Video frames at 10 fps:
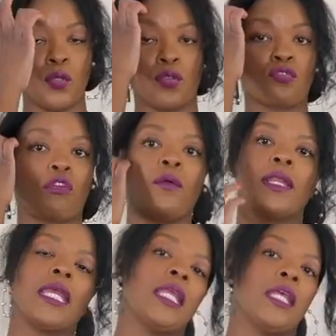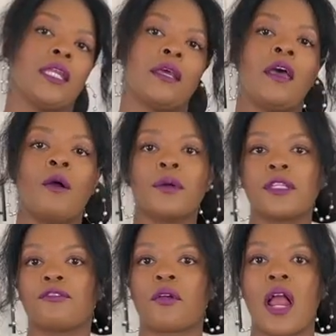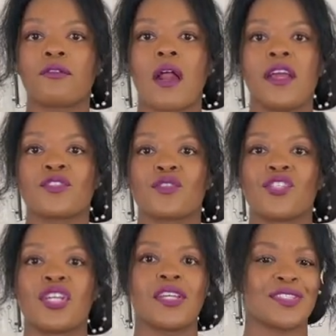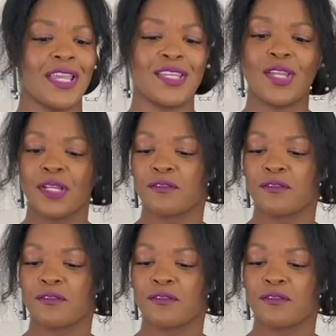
You can throw it in with the fried rice or just